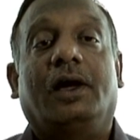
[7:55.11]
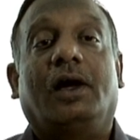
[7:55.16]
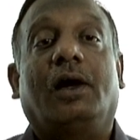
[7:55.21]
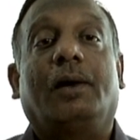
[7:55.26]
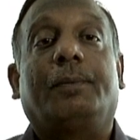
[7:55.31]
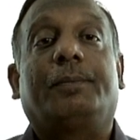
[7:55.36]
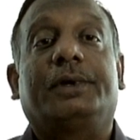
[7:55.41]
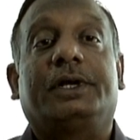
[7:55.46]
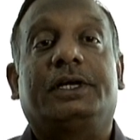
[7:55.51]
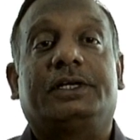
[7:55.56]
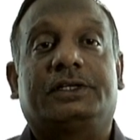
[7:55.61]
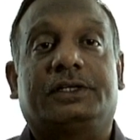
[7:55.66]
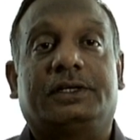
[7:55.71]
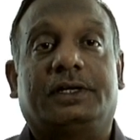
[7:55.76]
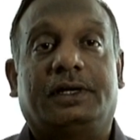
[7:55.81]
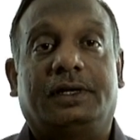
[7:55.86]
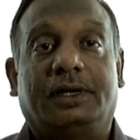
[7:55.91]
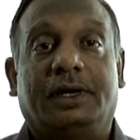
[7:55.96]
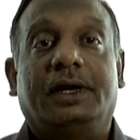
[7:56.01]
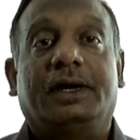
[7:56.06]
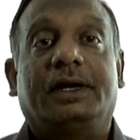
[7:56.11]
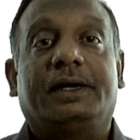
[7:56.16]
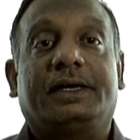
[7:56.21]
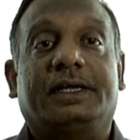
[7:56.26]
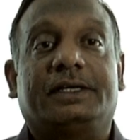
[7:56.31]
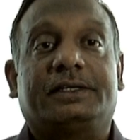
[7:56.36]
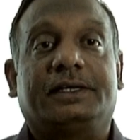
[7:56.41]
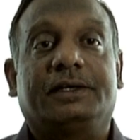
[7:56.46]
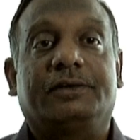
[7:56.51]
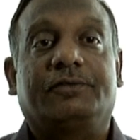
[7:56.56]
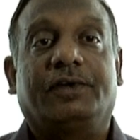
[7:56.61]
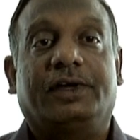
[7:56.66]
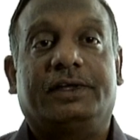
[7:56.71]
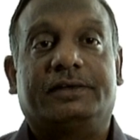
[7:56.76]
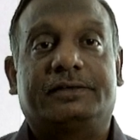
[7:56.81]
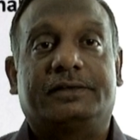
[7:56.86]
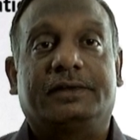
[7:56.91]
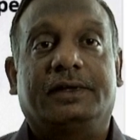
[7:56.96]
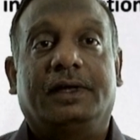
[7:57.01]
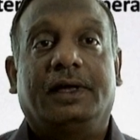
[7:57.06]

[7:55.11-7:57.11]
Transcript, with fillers: operational testing phase.